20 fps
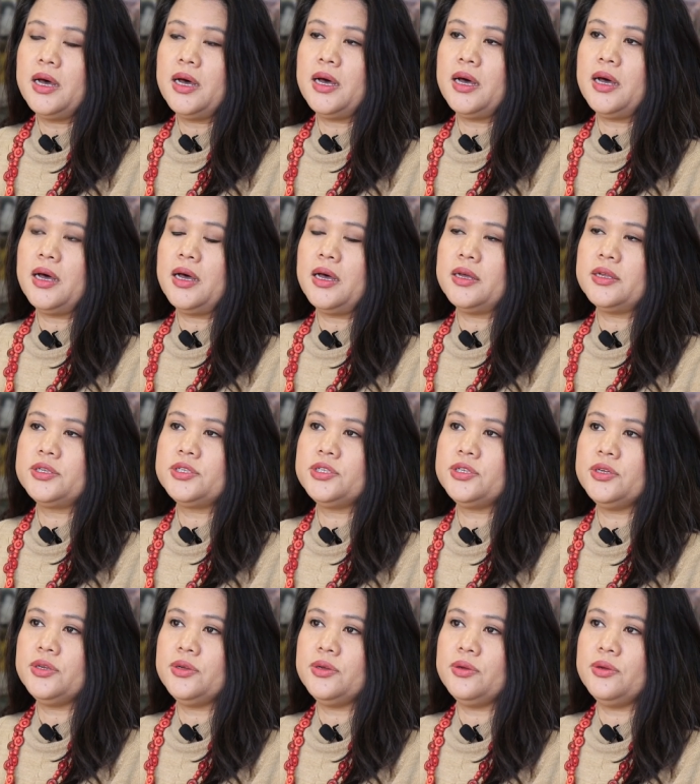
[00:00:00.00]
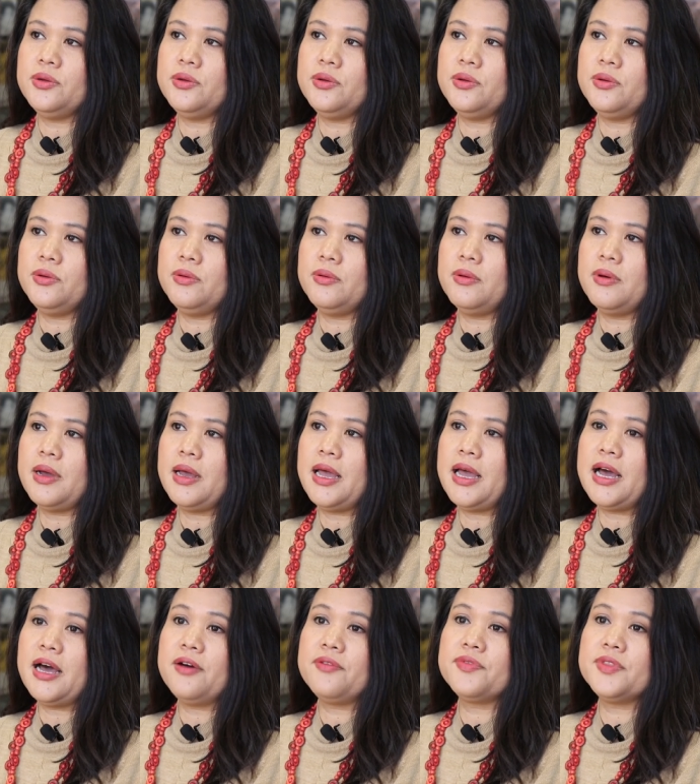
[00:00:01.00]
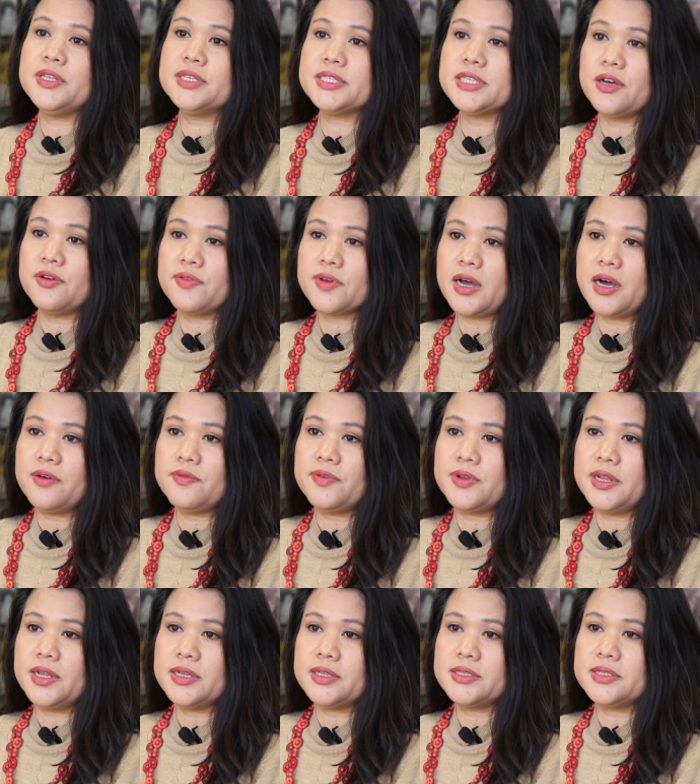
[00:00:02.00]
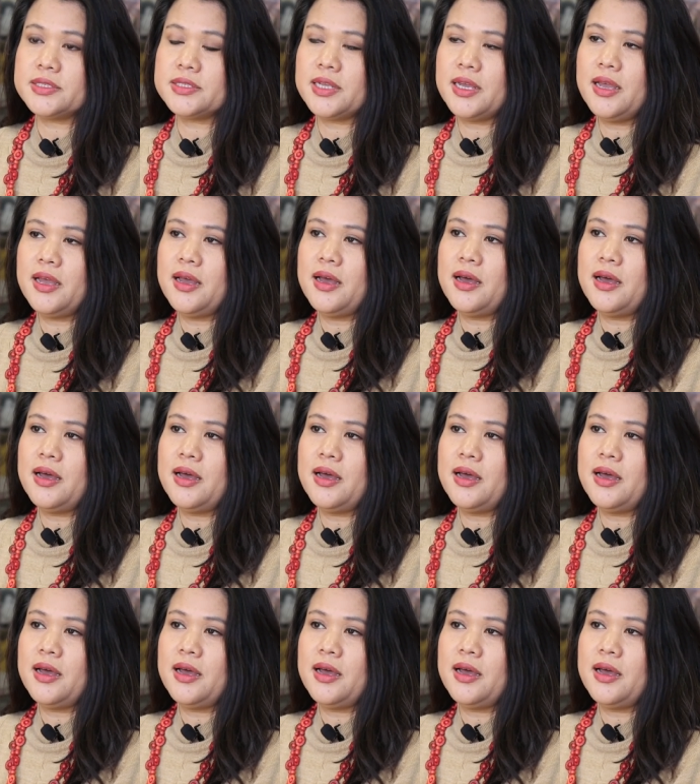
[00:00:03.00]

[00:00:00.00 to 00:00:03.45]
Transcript: uh, to have the self confidence.